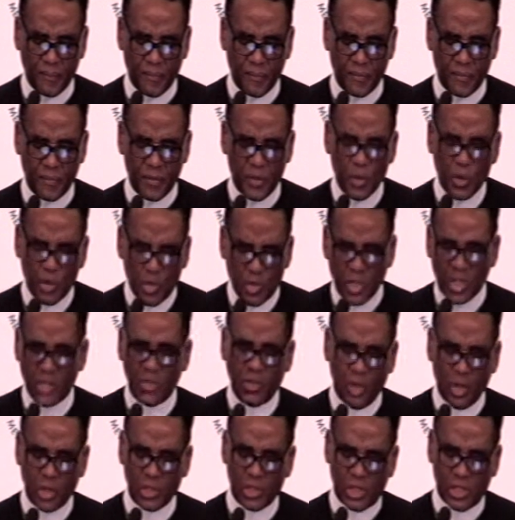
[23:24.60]
You
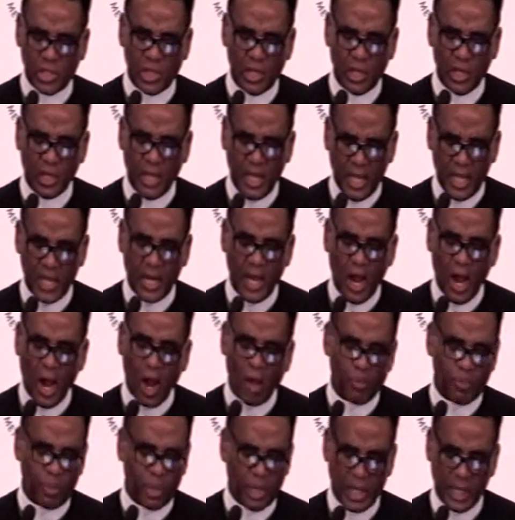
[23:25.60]
sent your son in
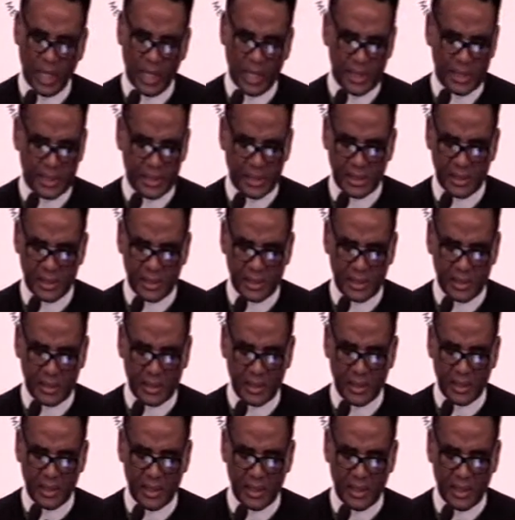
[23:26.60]
our place
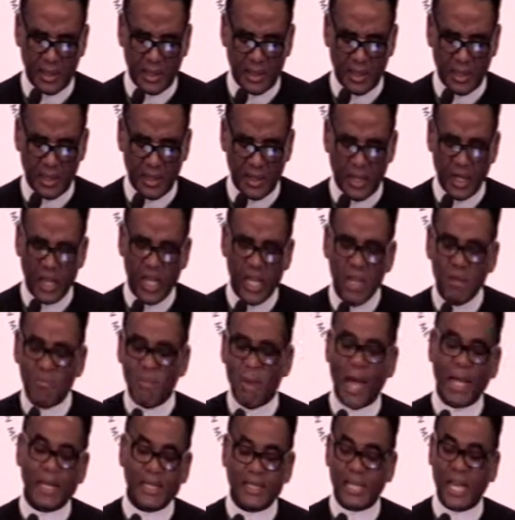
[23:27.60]
that he
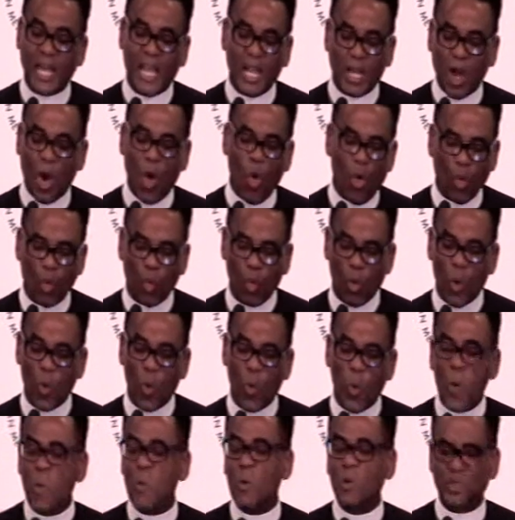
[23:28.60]
might take on what
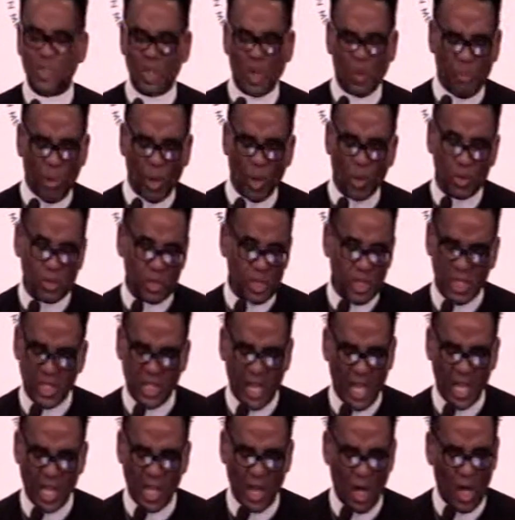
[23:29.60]
we were supposed to
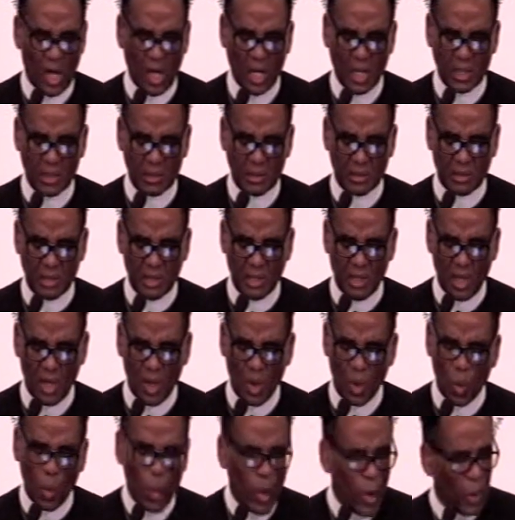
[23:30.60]
take on.
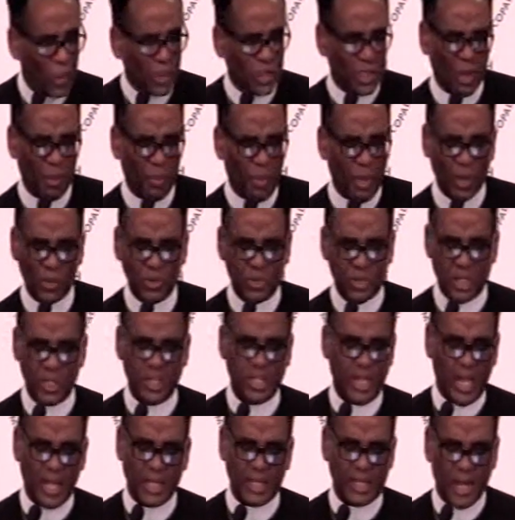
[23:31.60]
We were supposed to
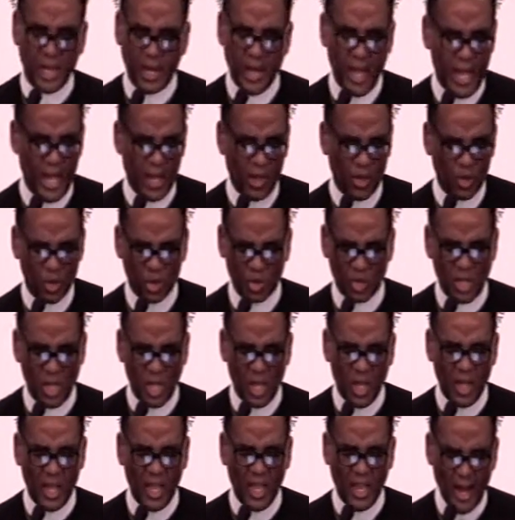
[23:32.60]
take the nails
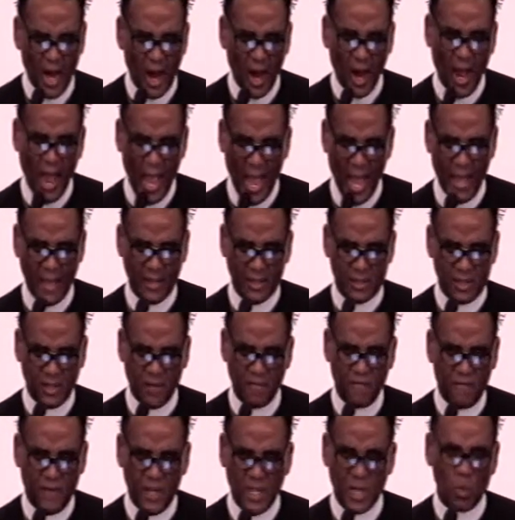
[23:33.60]
in our hands and
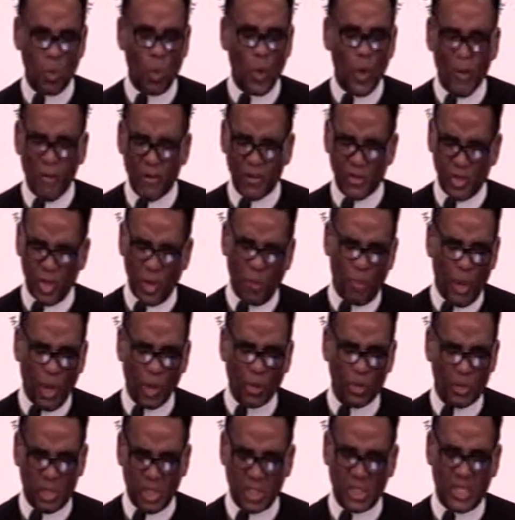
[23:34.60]
feet. We were
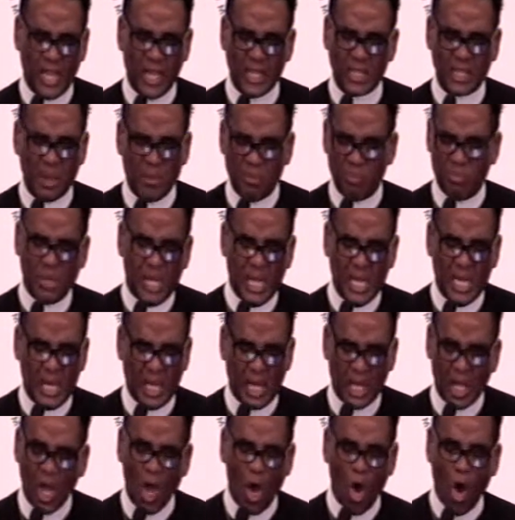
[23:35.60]
supposed to take the
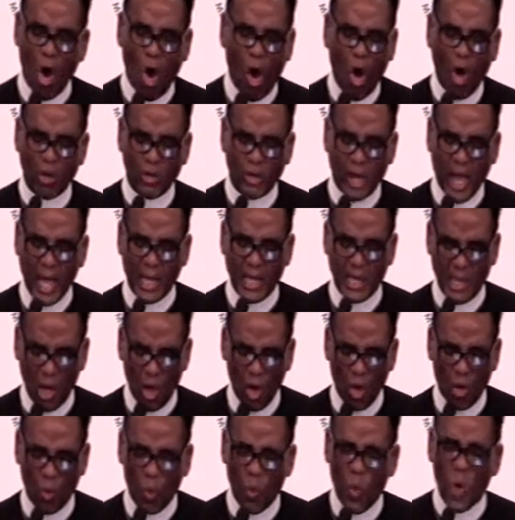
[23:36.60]
beating all night
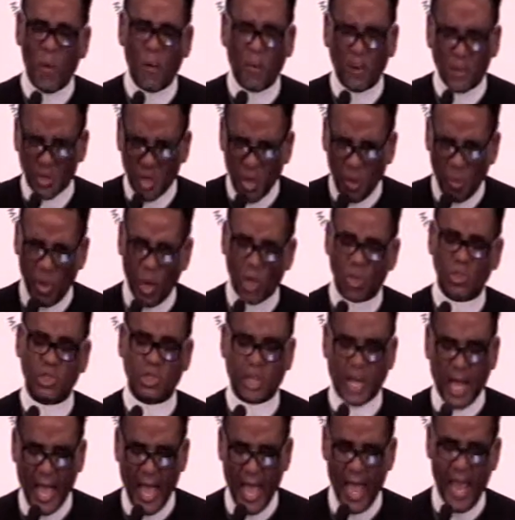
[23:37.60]
long. We were supposed
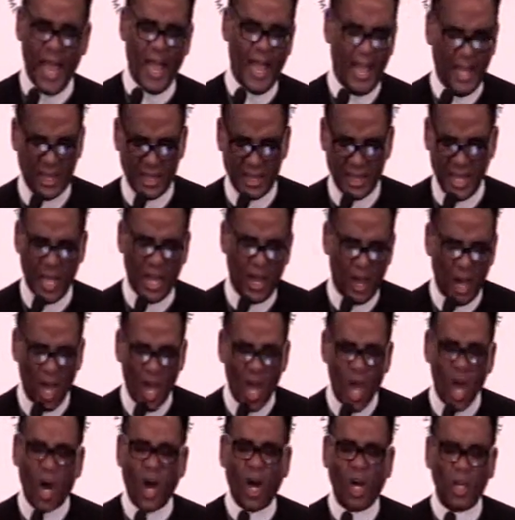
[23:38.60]
to hang there
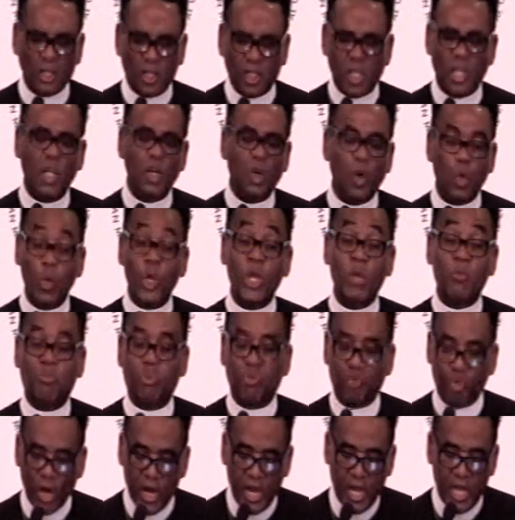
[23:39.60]
until we
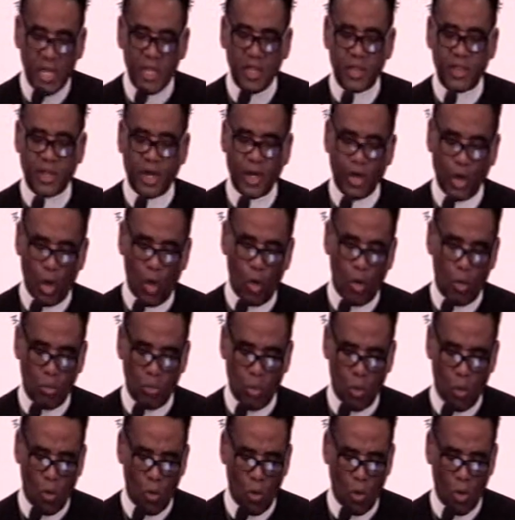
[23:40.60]
breathe no
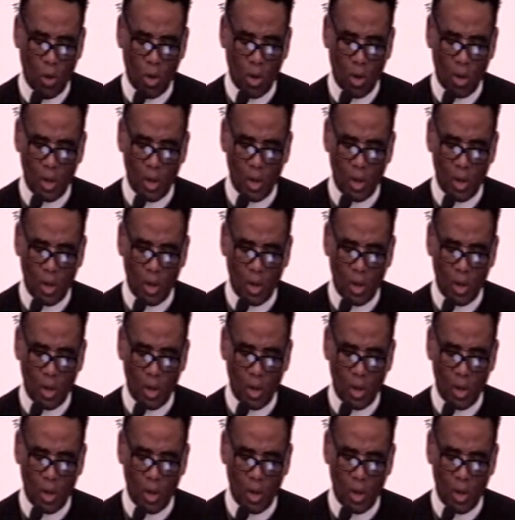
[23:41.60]
more.